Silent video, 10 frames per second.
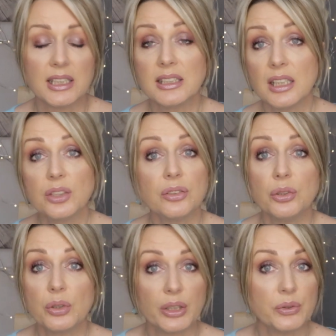They say
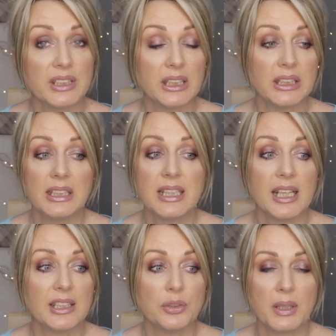you can use it in a
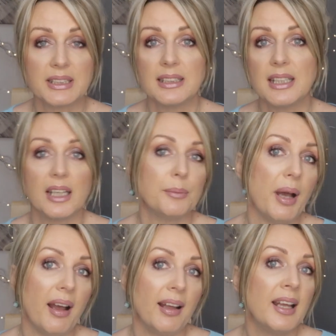day, twice a day,
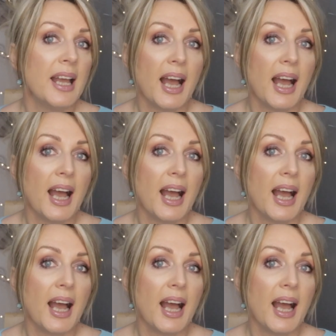but